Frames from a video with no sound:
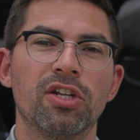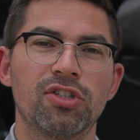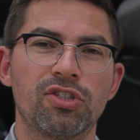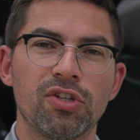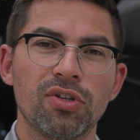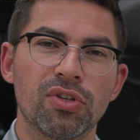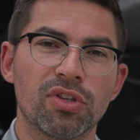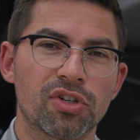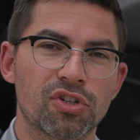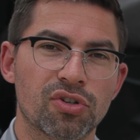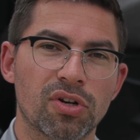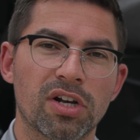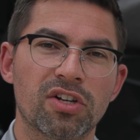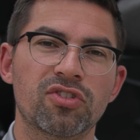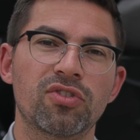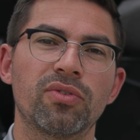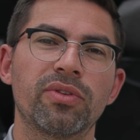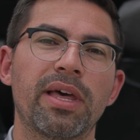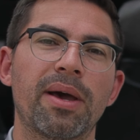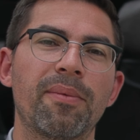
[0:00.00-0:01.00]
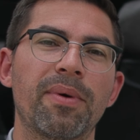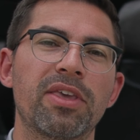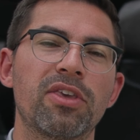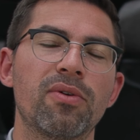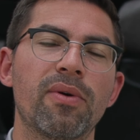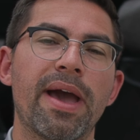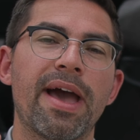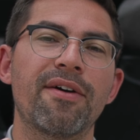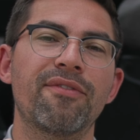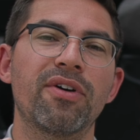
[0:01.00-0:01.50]
to the truck, so that way
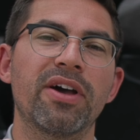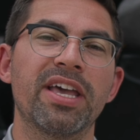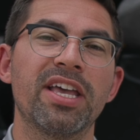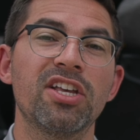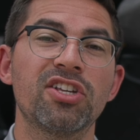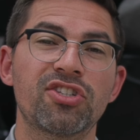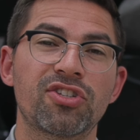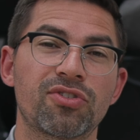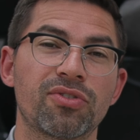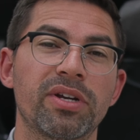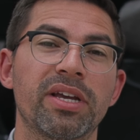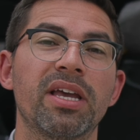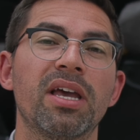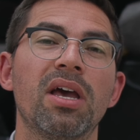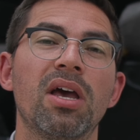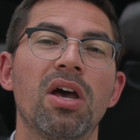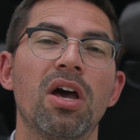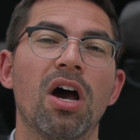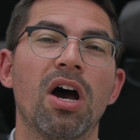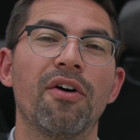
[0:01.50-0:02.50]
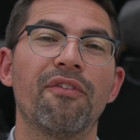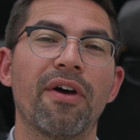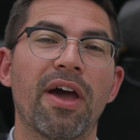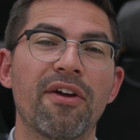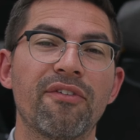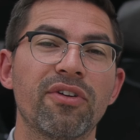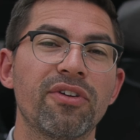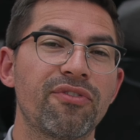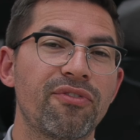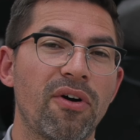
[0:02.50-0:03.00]
you have a history of
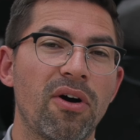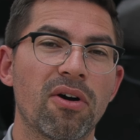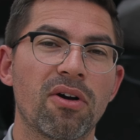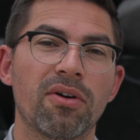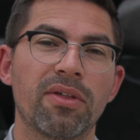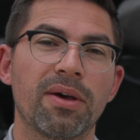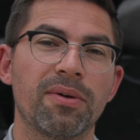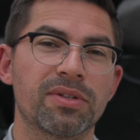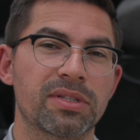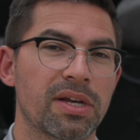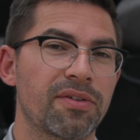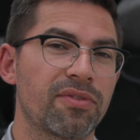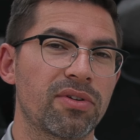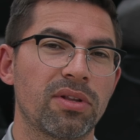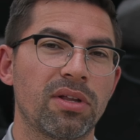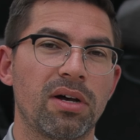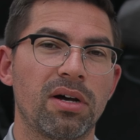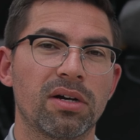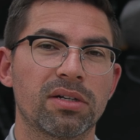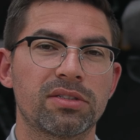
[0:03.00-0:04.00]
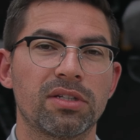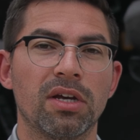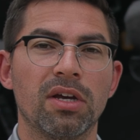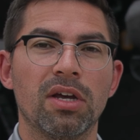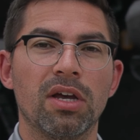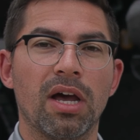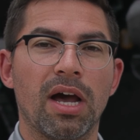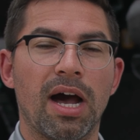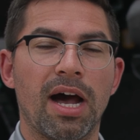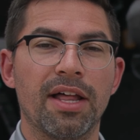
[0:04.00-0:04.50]
every fault code that was ever logged
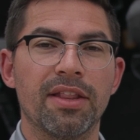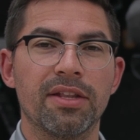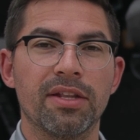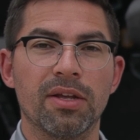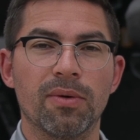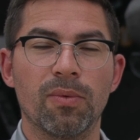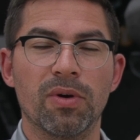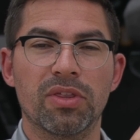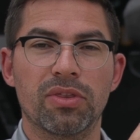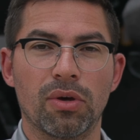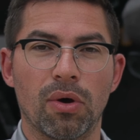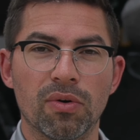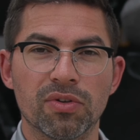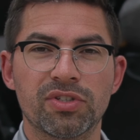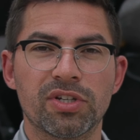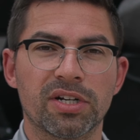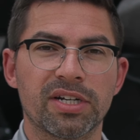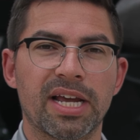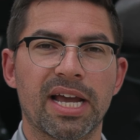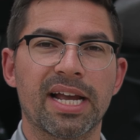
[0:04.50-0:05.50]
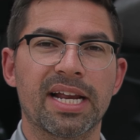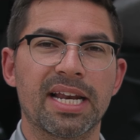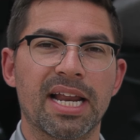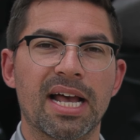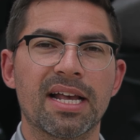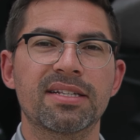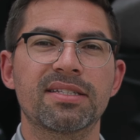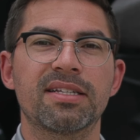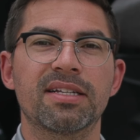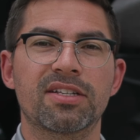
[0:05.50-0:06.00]
with OTR
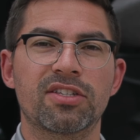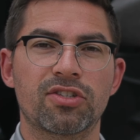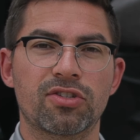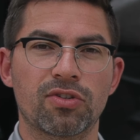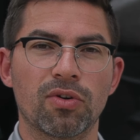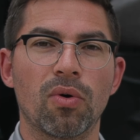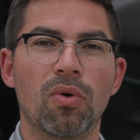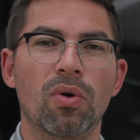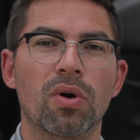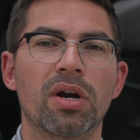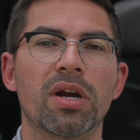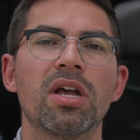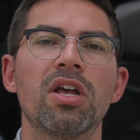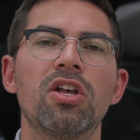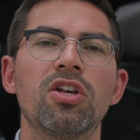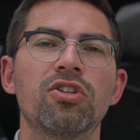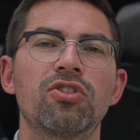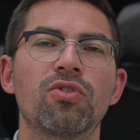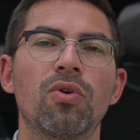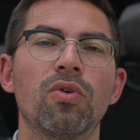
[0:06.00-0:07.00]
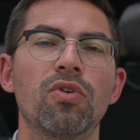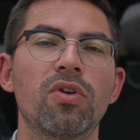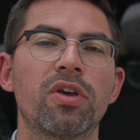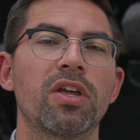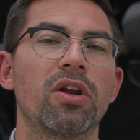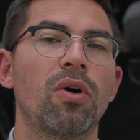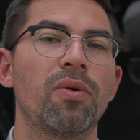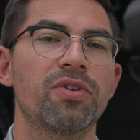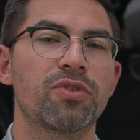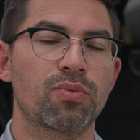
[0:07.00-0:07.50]
Diagnostics stored, so you
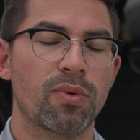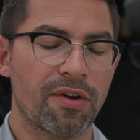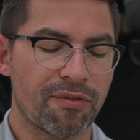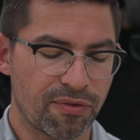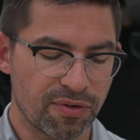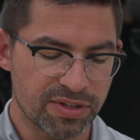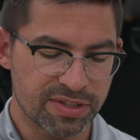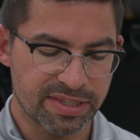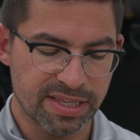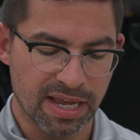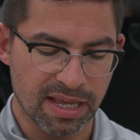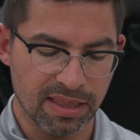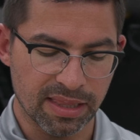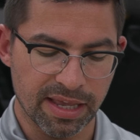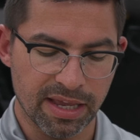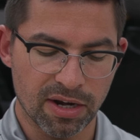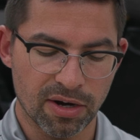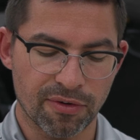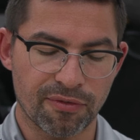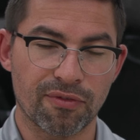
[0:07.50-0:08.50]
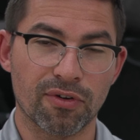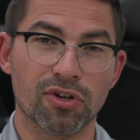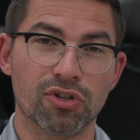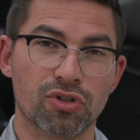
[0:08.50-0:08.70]
can always reference that later for